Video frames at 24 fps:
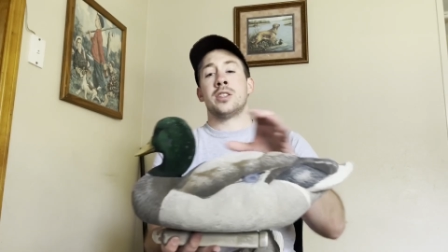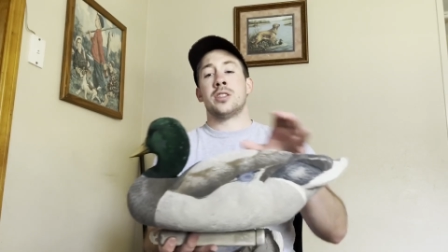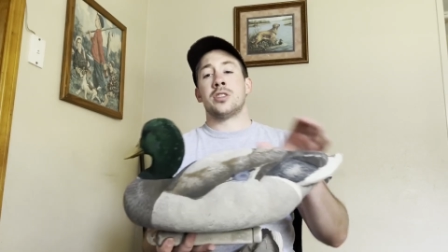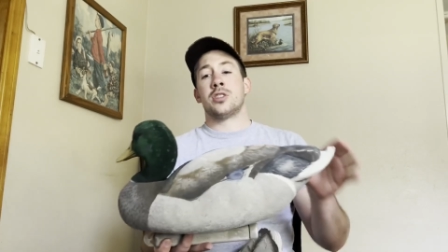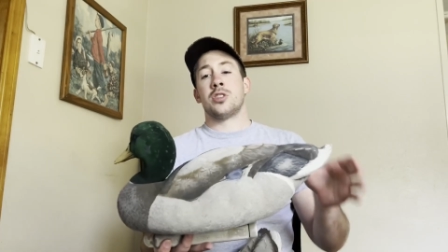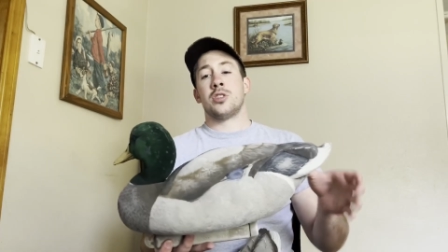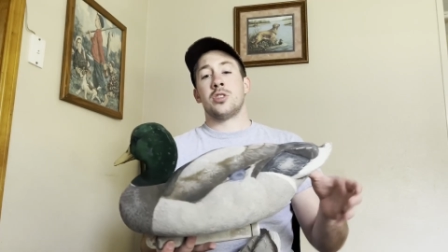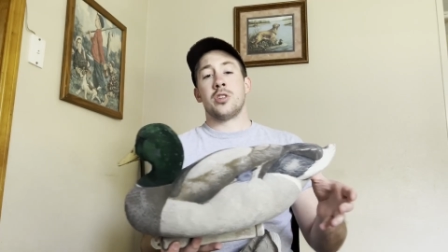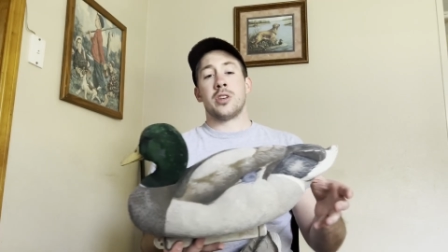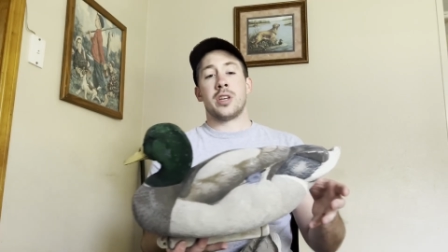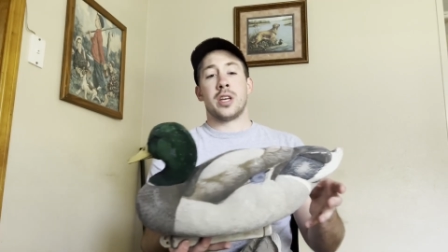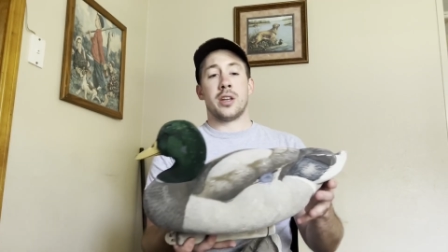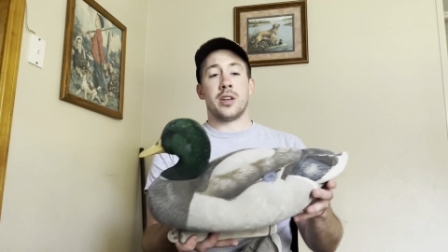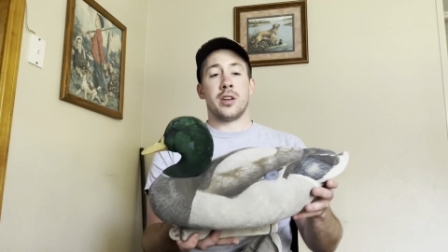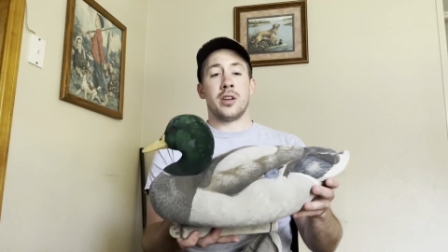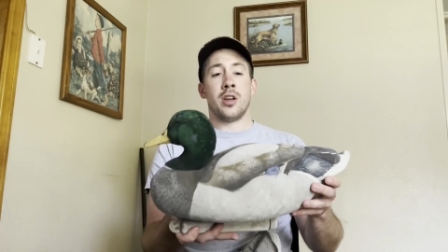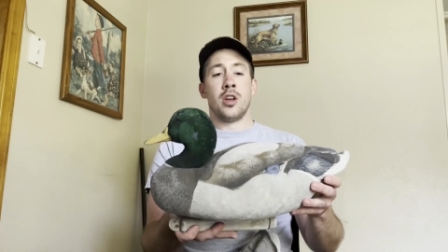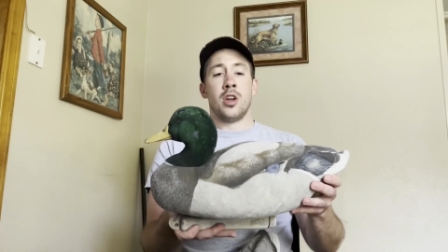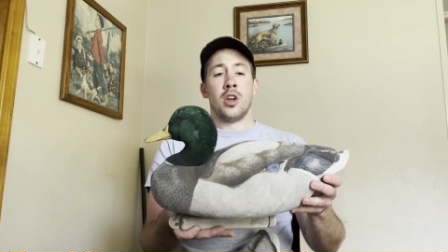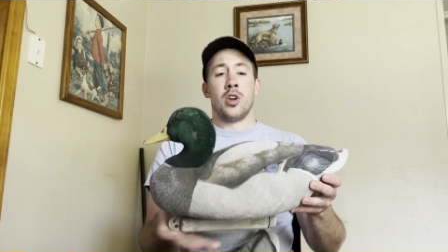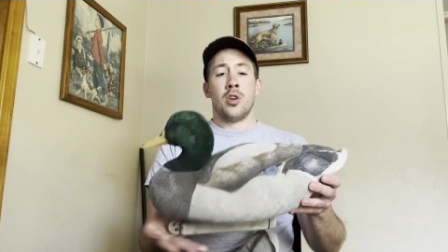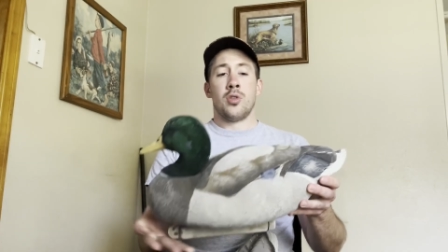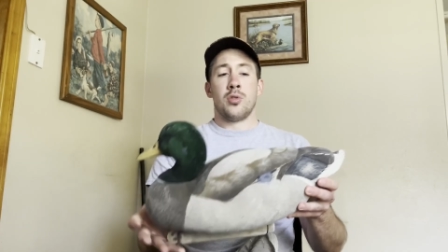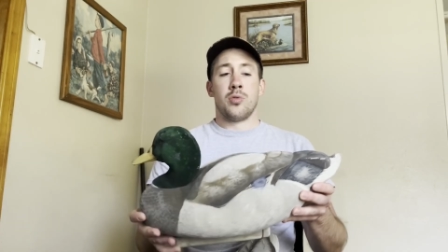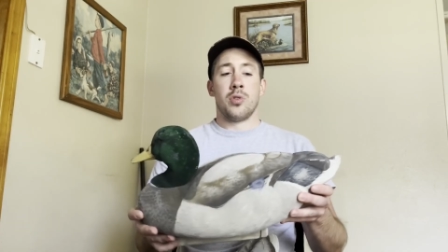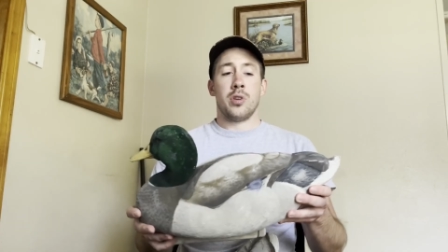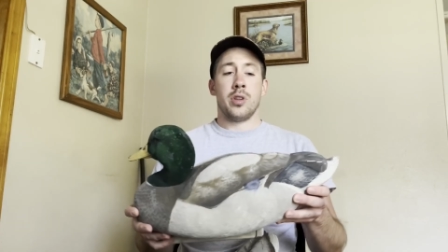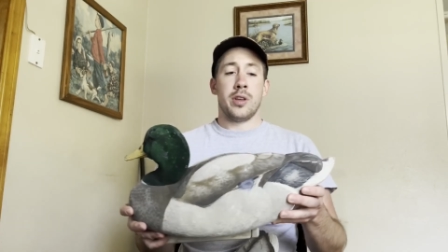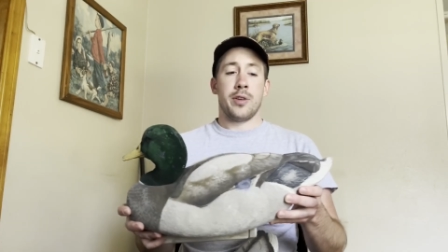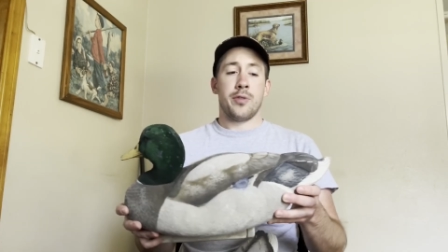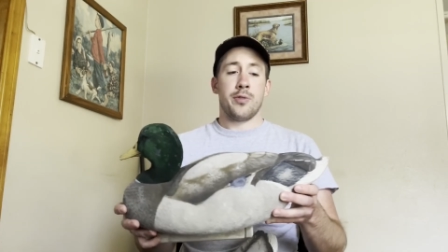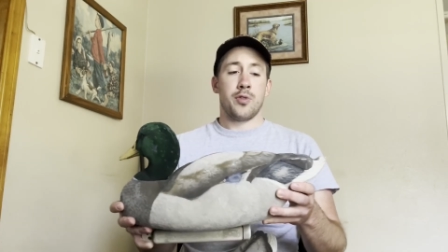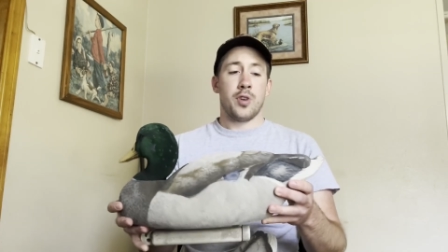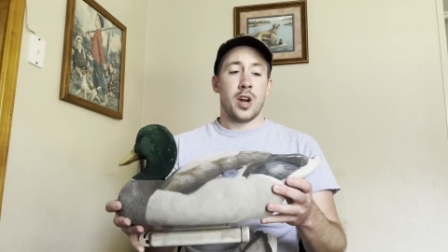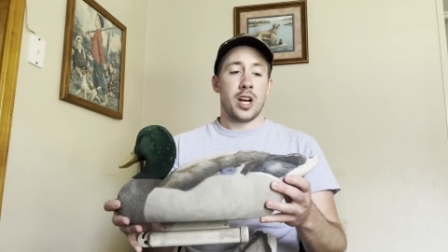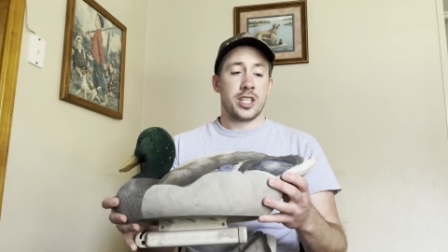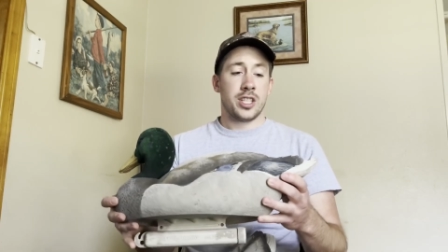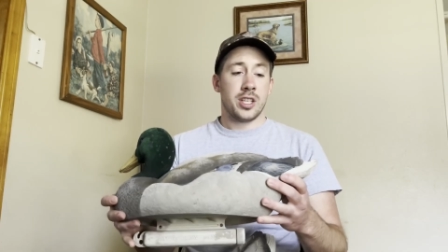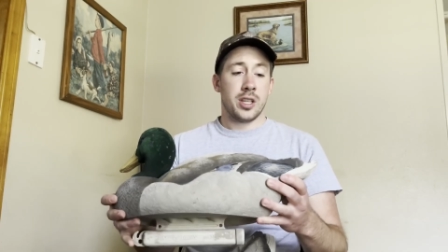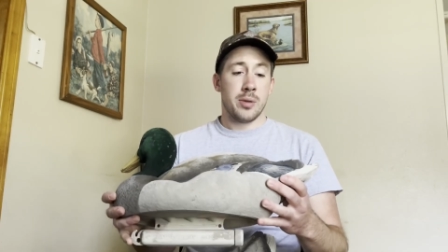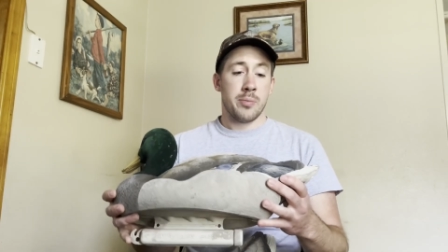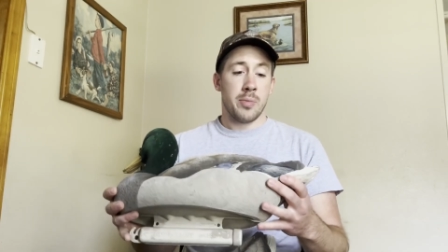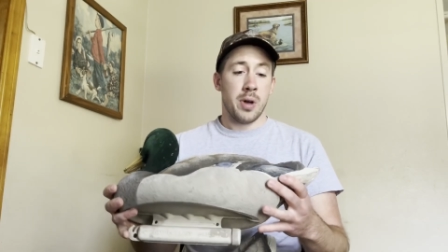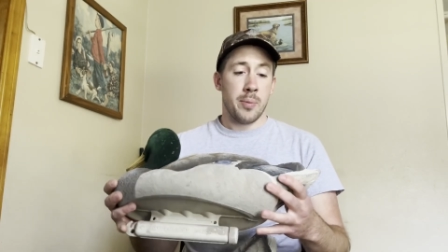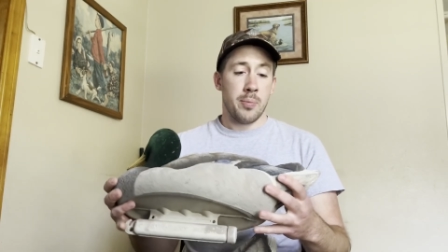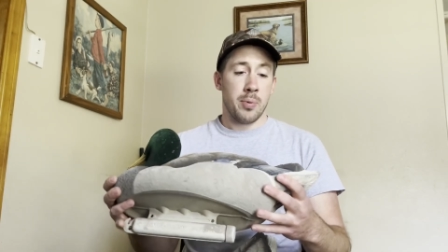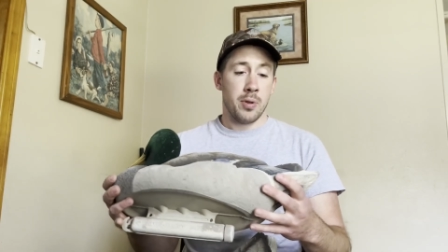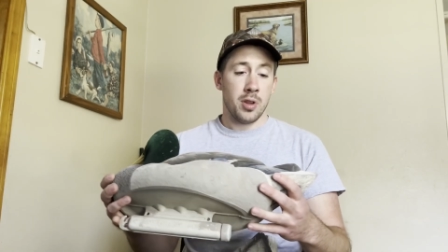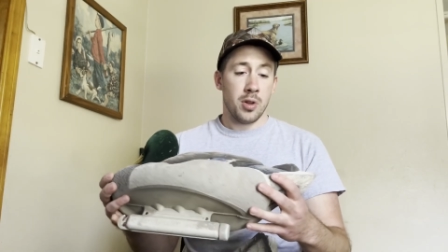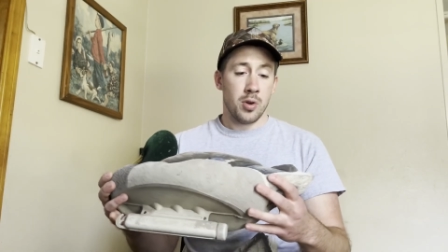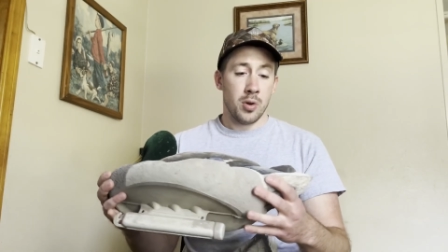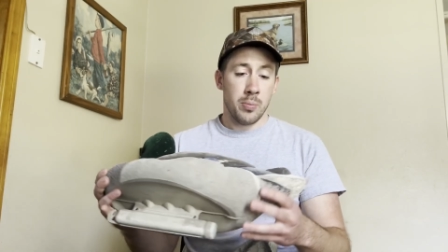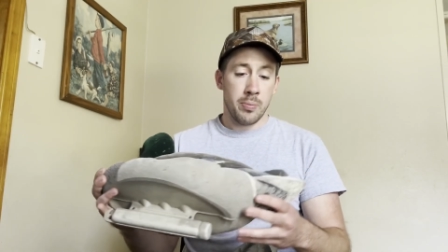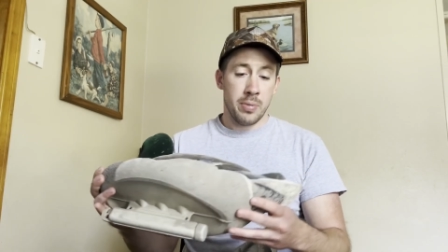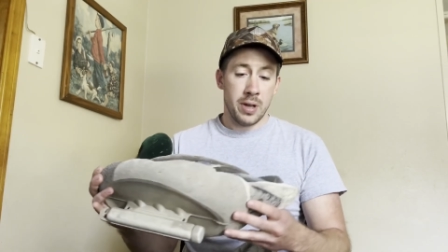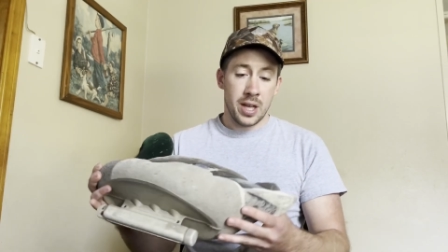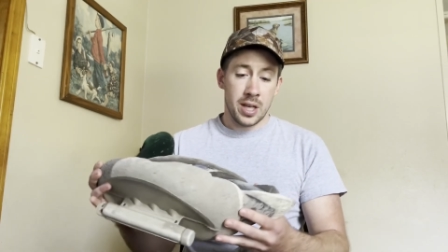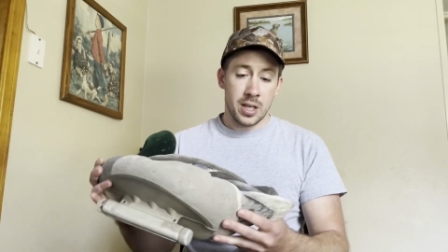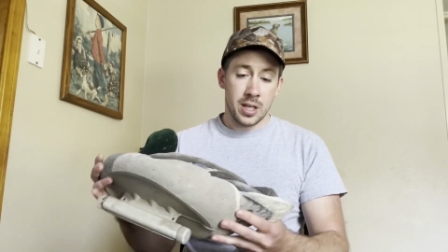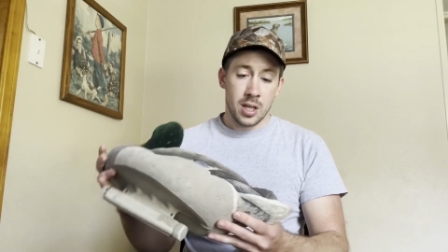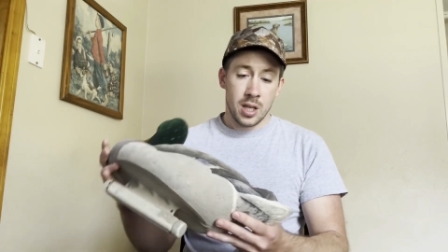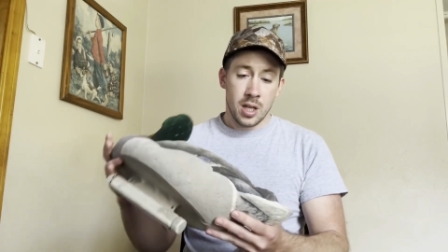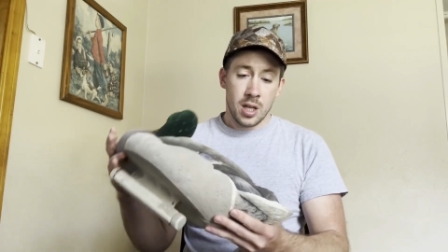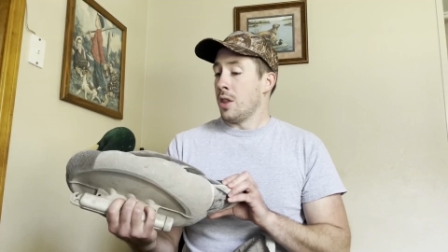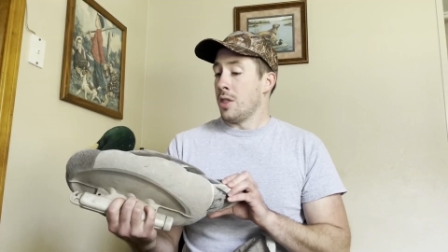so you can really freshen them up a little bit.